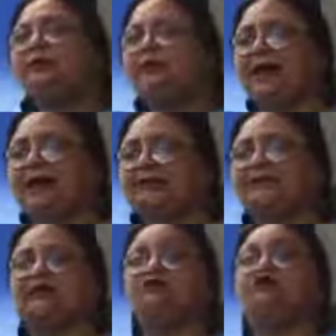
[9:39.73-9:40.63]
in Paris,
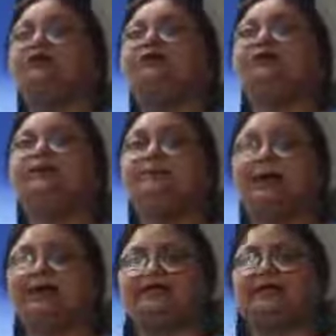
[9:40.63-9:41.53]
that was written in
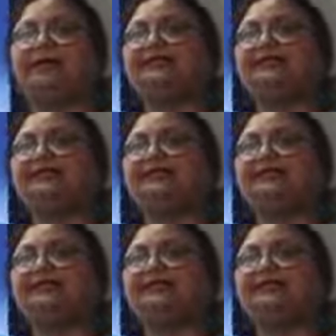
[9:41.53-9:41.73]
Paris,